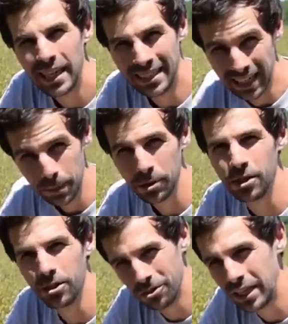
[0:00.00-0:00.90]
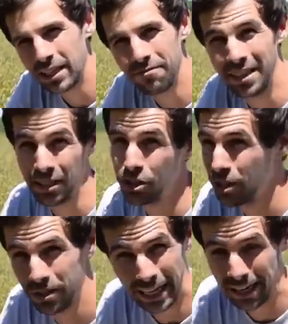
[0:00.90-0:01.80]
is able to live in a
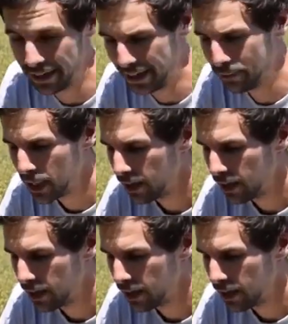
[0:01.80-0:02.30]
certain area.